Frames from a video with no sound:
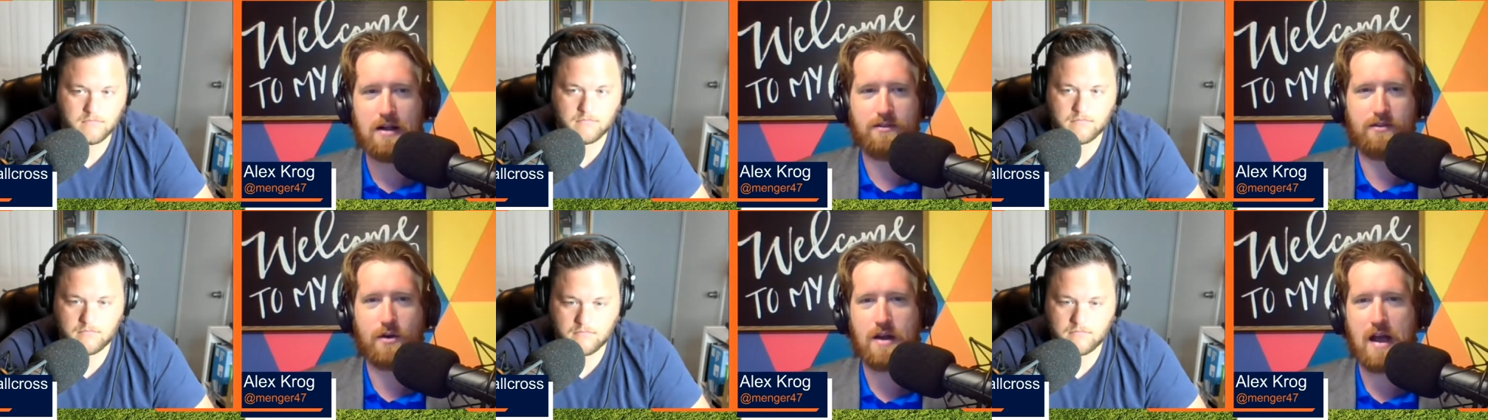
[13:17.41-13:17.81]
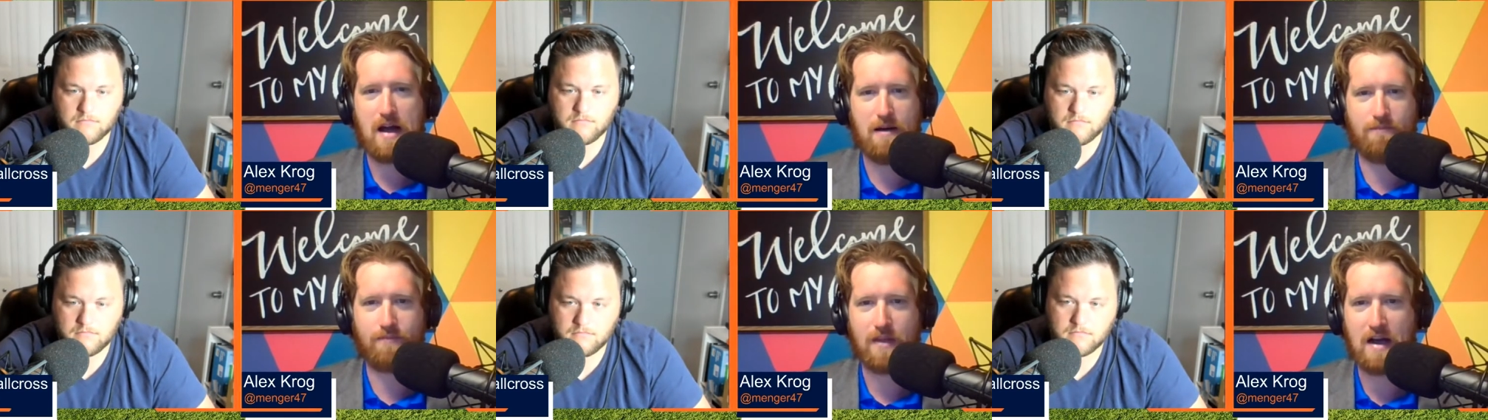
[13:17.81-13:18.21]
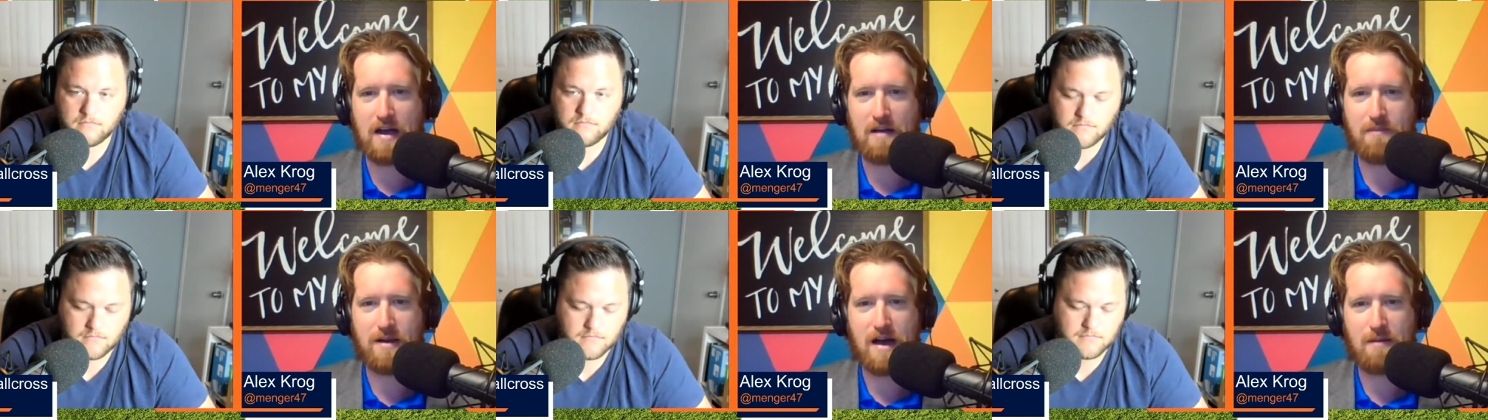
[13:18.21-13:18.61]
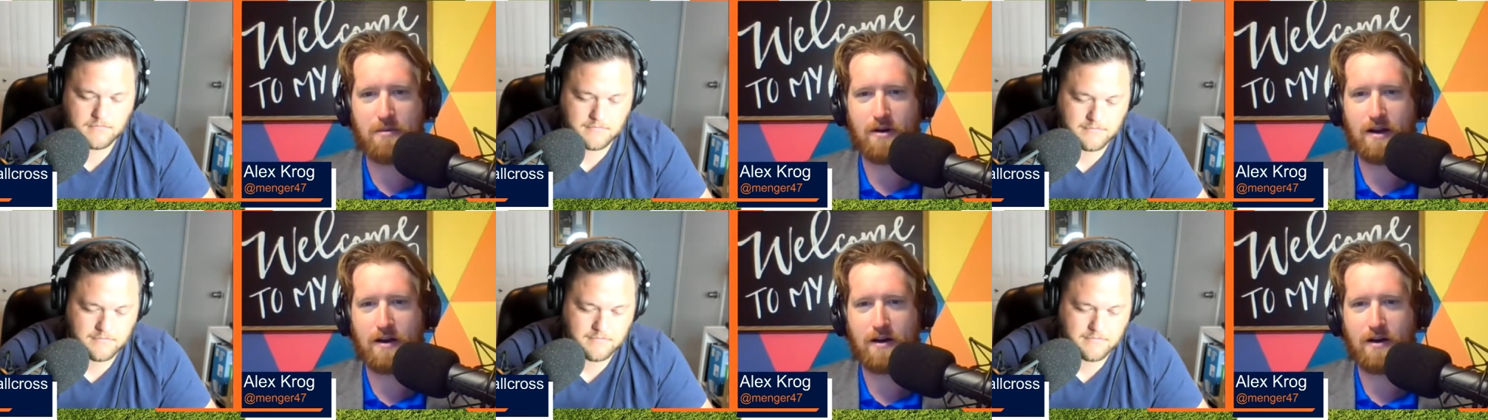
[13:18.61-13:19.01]
Speaker 1: So yeah, I'm I'm not
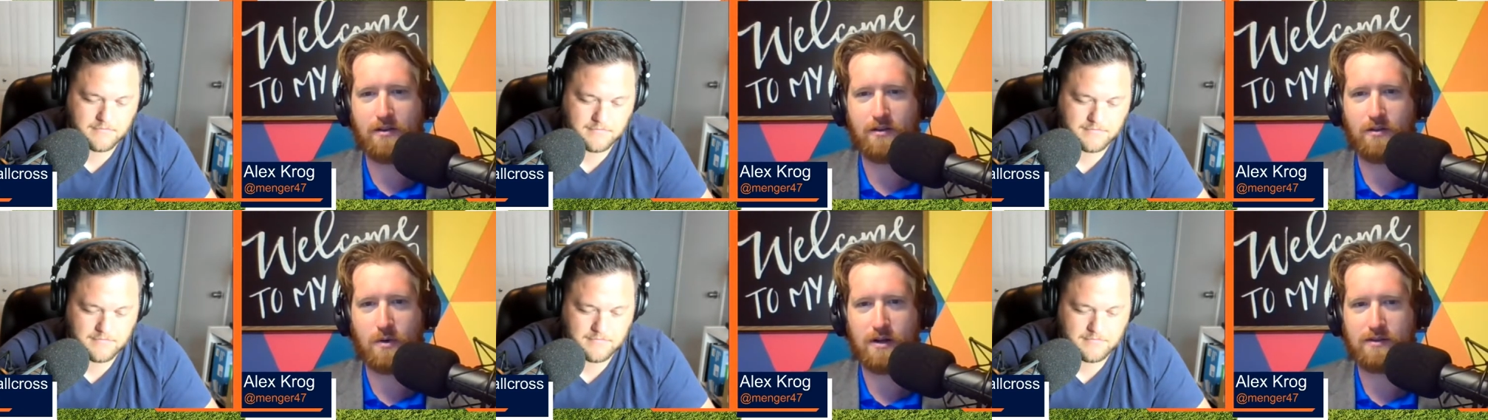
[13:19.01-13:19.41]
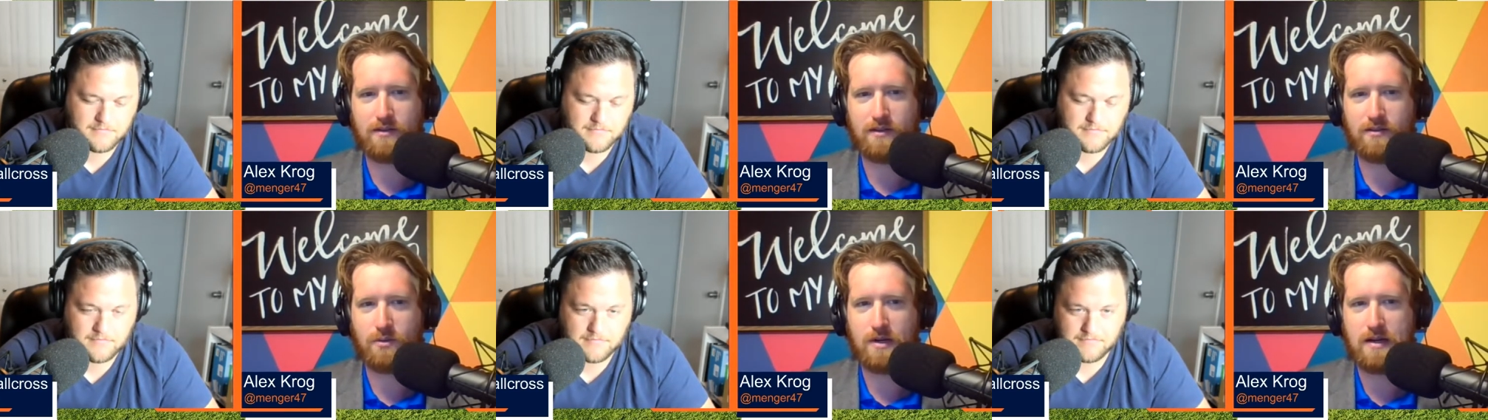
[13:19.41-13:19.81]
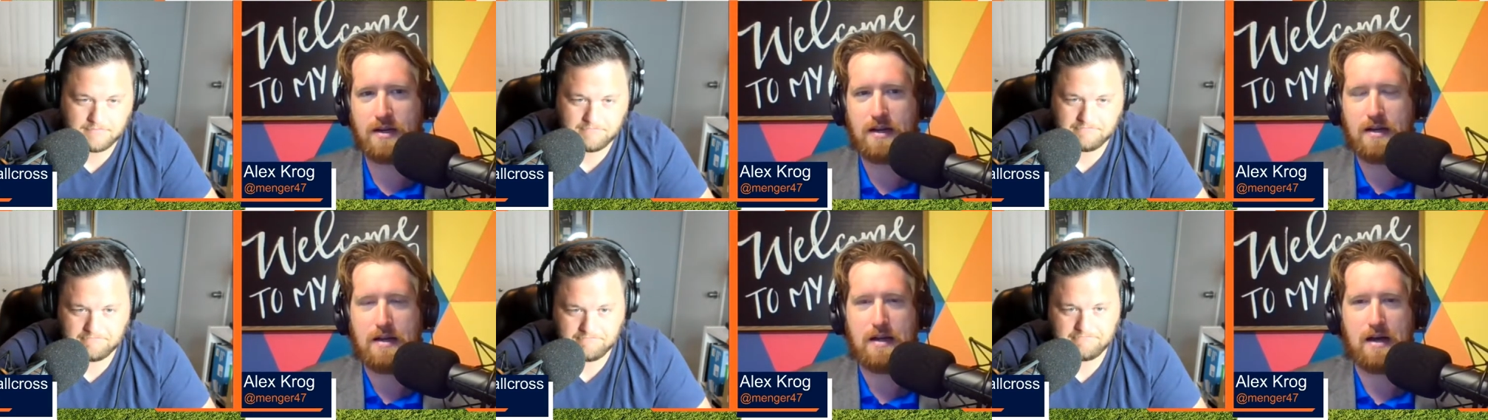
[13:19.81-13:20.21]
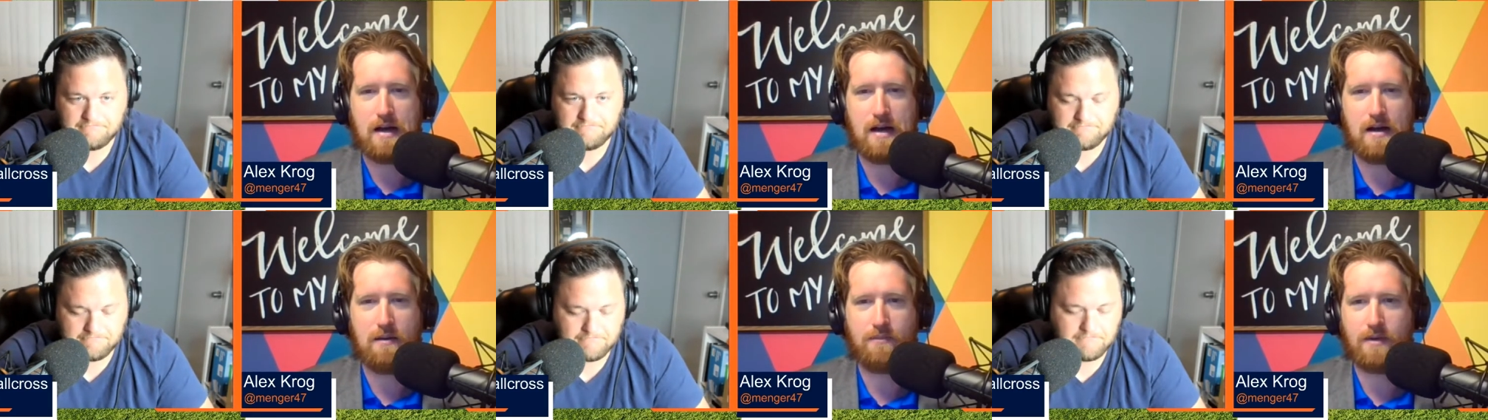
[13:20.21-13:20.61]
playing Carson Wentz this week.
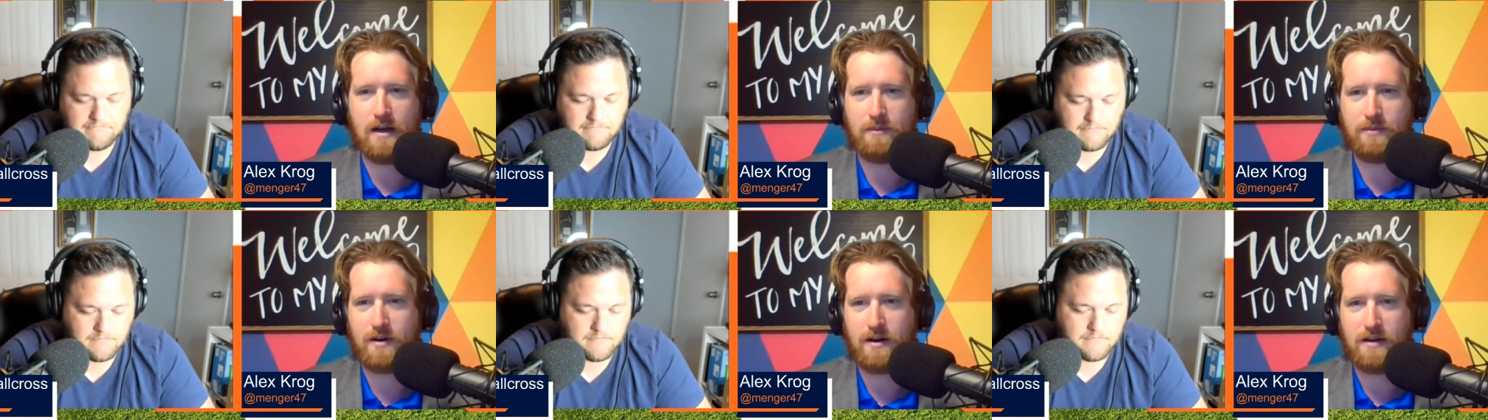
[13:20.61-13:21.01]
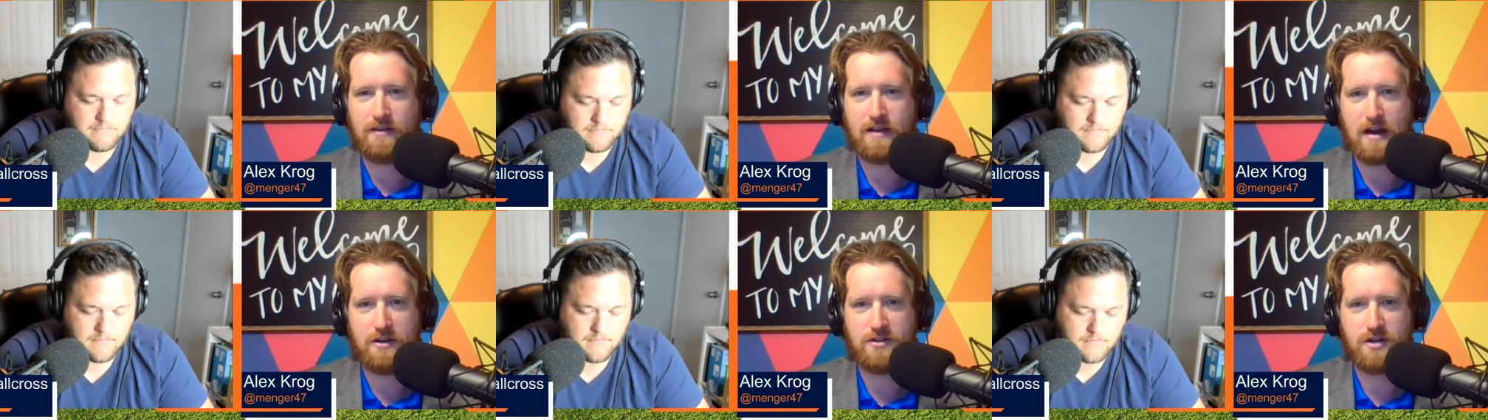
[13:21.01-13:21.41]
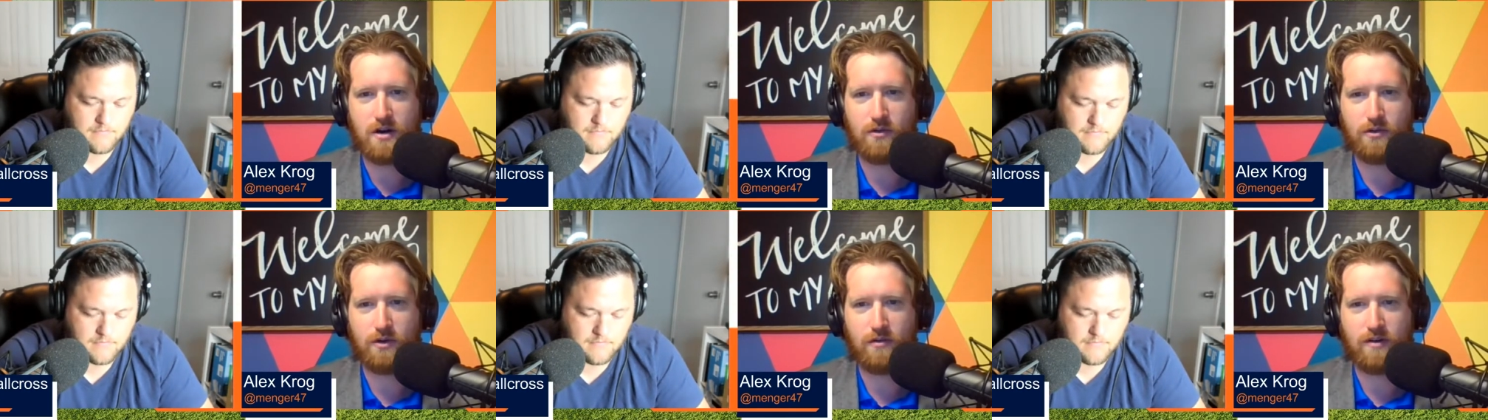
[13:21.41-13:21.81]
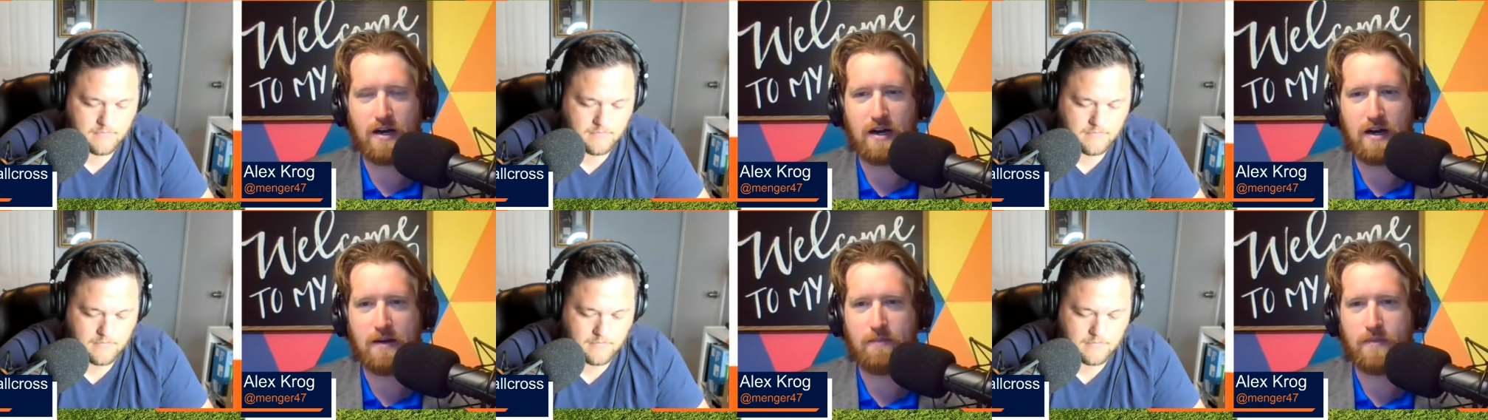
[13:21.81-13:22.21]
Um, I'm starting Danny Jones over
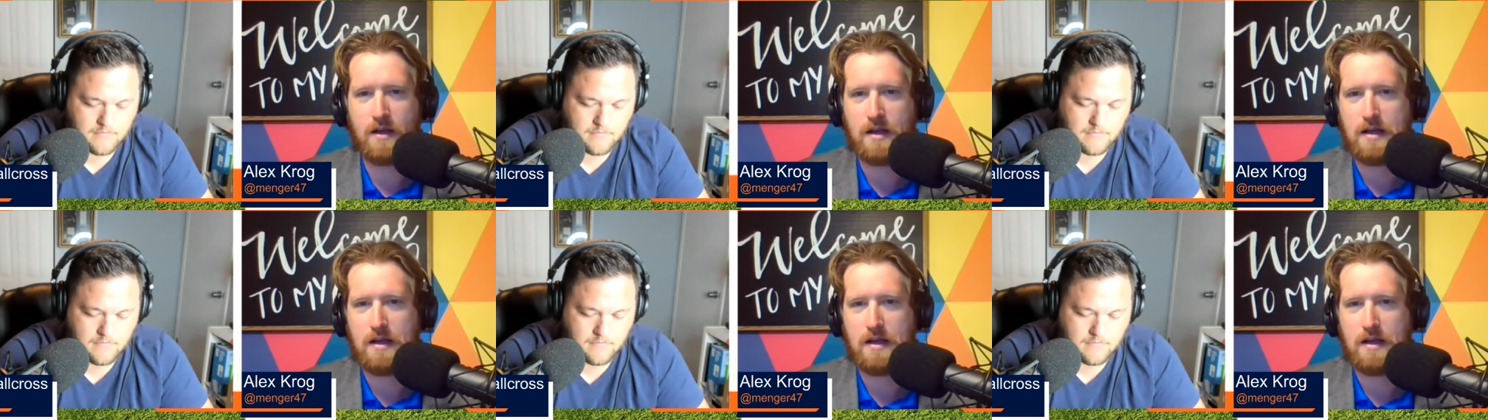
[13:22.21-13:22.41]
him